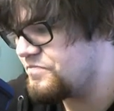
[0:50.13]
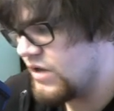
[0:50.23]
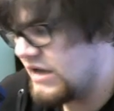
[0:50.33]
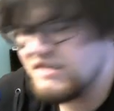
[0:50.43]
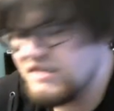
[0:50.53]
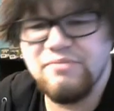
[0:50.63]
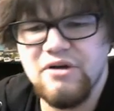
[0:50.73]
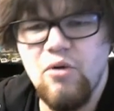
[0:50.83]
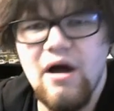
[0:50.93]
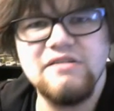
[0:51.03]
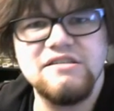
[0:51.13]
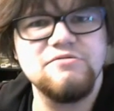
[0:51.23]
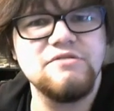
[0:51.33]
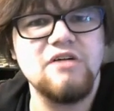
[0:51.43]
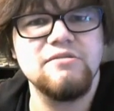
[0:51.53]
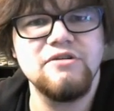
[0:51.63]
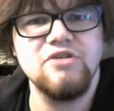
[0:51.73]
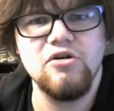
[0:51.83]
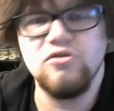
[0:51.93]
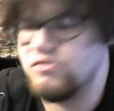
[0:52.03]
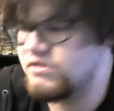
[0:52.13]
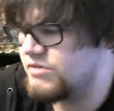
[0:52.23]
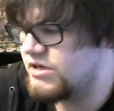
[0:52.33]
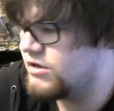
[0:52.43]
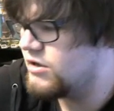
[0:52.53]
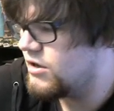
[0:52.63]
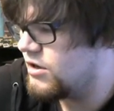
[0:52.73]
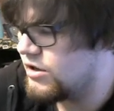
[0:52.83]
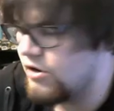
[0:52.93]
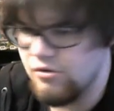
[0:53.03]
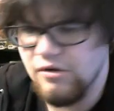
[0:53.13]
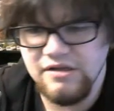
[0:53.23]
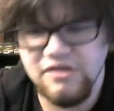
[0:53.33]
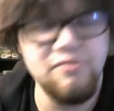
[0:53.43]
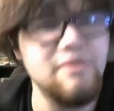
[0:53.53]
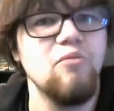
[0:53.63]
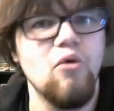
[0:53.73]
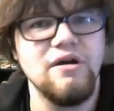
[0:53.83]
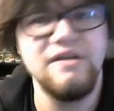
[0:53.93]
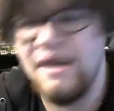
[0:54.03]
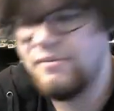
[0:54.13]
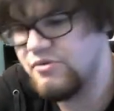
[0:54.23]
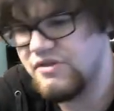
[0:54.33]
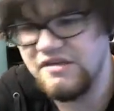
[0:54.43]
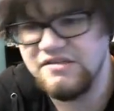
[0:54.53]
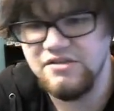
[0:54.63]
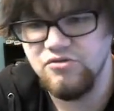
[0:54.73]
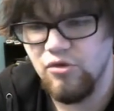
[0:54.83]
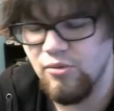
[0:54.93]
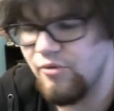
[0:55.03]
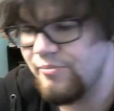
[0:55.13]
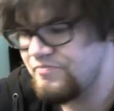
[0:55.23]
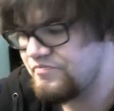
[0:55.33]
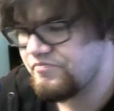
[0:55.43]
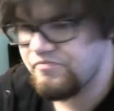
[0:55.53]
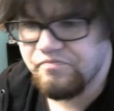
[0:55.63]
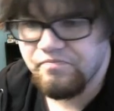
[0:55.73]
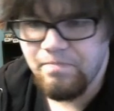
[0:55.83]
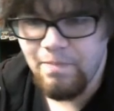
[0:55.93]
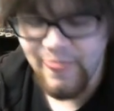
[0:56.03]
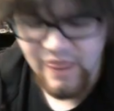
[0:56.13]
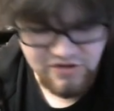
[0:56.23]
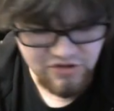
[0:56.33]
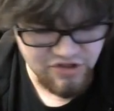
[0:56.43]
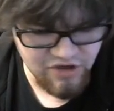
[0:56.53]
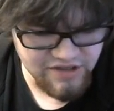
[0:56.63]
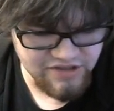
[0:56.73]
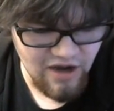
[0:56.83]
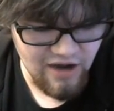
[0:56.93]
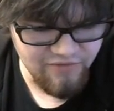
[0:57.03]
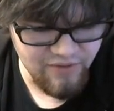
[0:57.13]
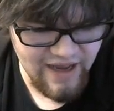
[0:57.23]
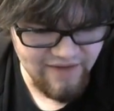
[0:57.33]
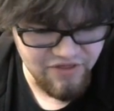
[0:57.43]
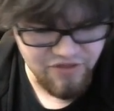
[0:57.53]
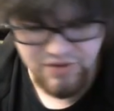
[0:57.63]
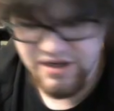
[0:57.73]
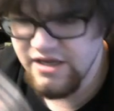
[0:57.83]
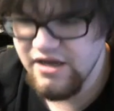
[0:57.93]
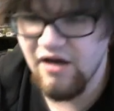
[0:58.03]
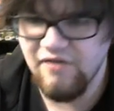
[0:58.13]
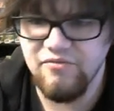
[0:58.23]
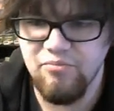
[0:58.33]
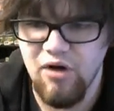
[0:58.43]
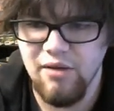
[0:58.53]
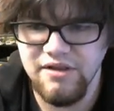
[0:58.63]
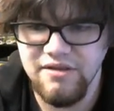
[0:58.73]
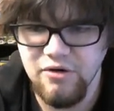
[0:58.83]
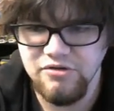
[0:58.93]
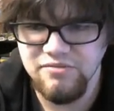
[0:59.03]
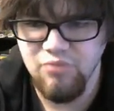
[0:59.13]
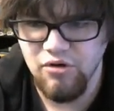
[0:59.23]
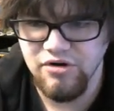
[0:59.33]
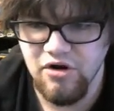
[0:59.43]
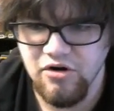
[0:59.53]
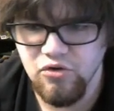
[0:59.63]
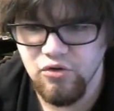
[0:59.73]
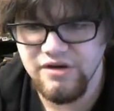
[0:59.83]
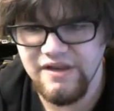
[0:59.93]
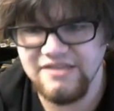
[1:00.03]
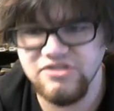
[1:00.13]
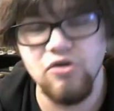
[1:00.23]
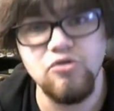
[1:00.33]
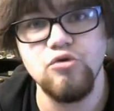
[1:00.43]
And since it's been a while since we talked about Darklords, I'm going to go a little bit more in depth with this than normal. So starting us off, we have three of probably the most important Darklord, and that's Darklord